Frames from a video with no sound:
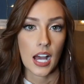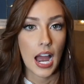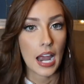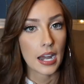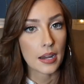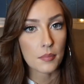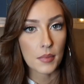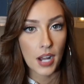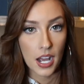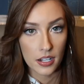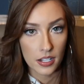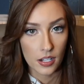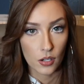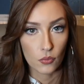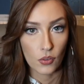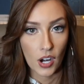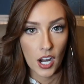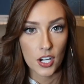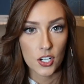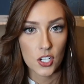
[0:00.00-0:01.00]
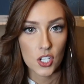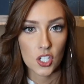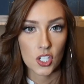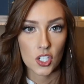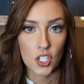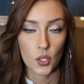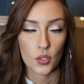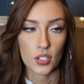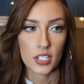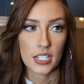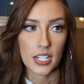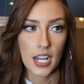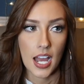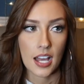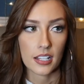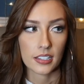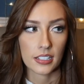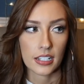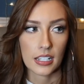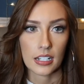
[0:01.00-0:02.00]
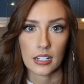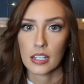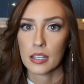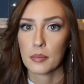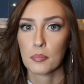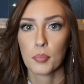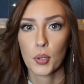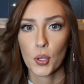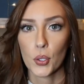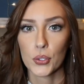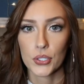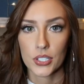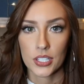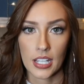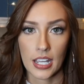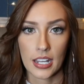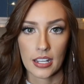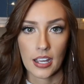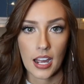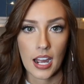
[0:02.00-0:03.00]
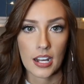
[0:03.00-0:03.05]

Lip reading: I am not in a rush, so it's not like an impulse thing.